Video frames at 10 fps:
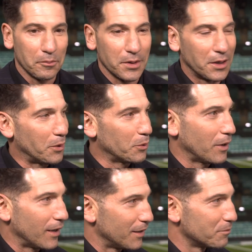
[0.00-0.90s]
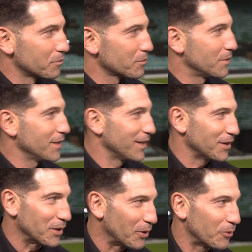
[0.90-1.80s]

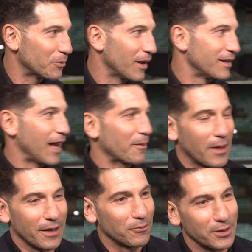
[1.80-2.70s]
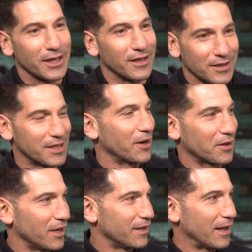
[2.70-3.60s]
You know, adapt that ridiculous
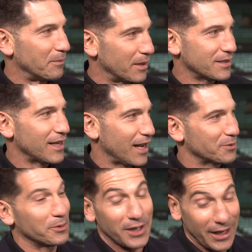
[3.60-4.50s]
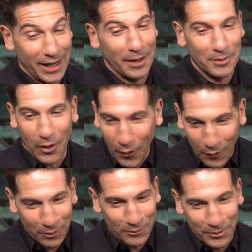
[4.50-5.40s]
haircut and that mustache, which I kept
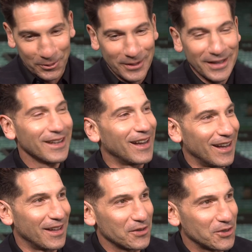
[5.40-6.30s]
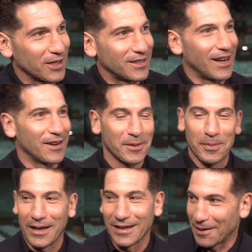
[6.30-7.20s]
all through the shutdown and the
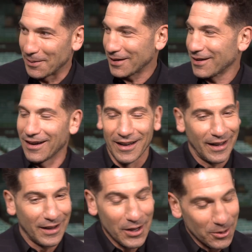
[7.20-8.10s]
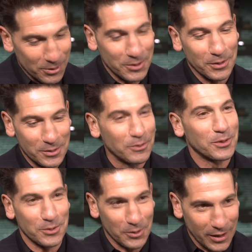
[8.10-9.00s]
pandemic, which
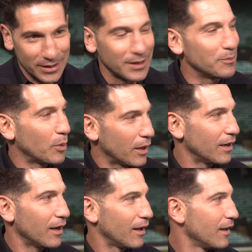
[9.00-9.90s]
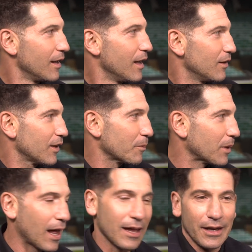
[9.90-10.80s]
was crazy. But look, I'm
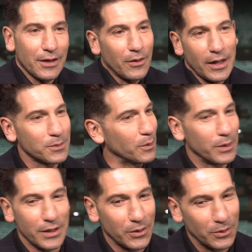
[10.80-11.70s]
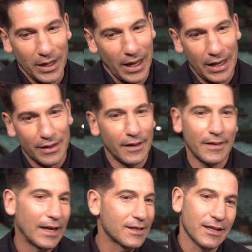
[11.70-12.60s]
glad. You know, that's what we do.
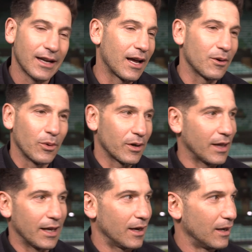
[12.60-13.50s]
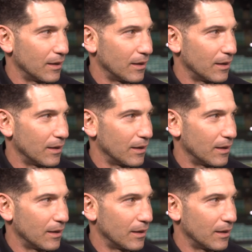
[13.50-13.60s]
That's the kind of work that